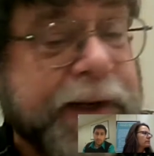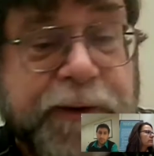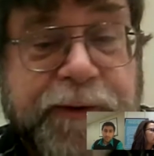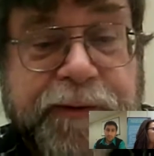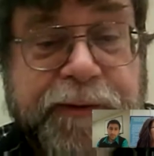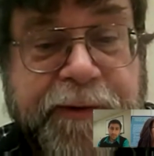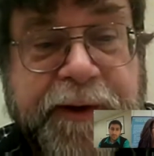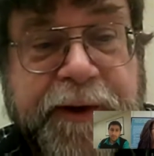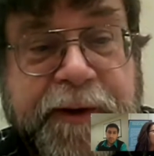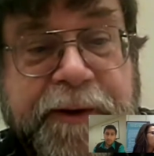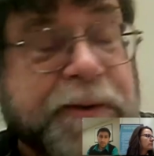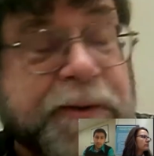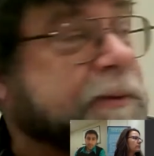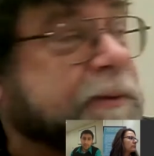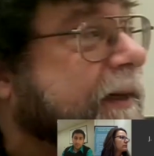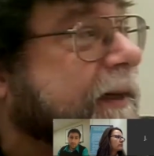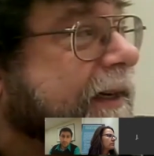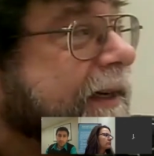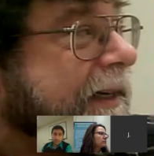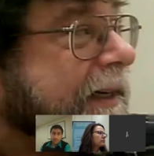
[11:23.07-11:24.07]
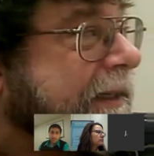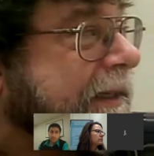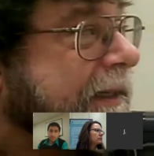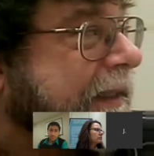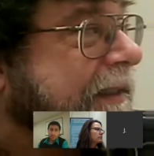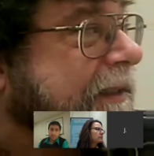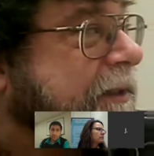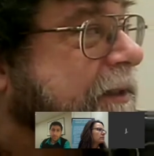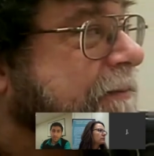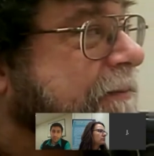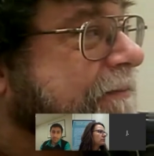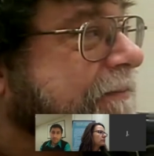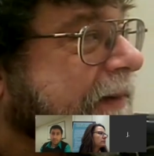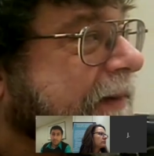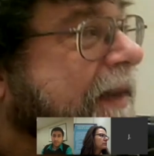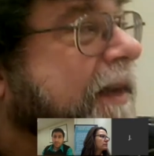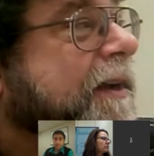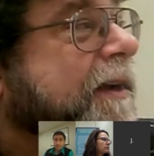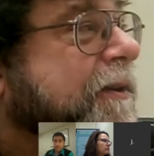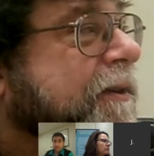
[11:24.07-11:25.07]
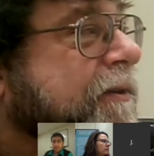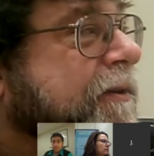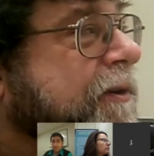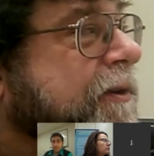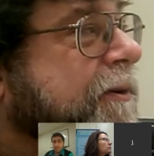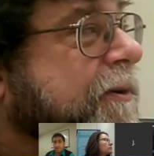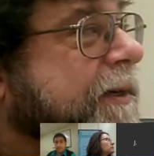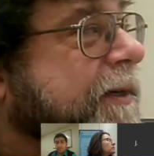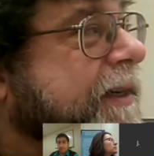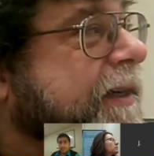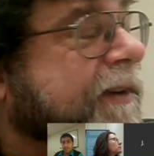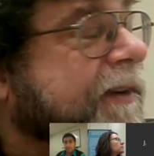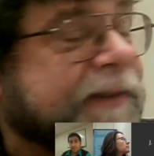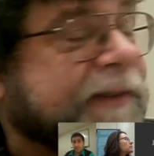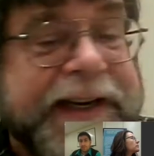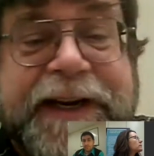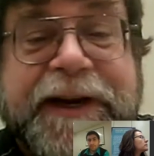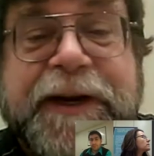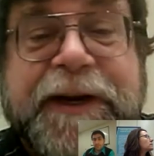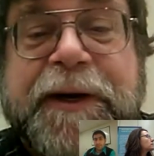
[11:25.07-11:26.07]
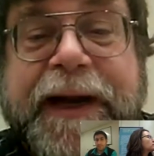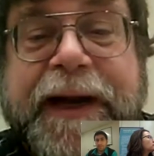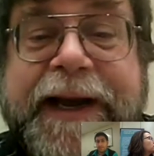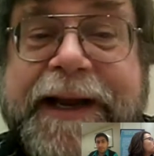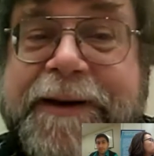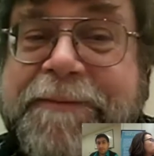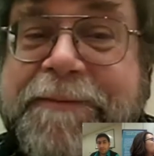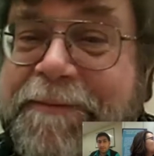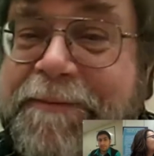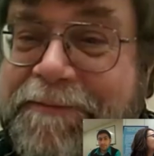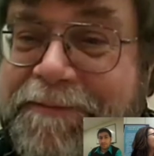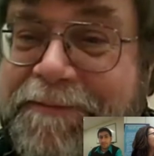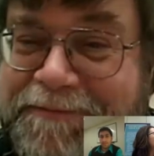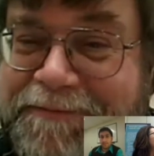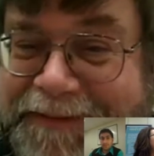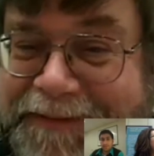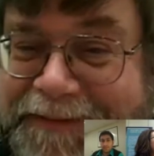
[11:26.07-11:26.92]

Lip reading: it through a TV here, and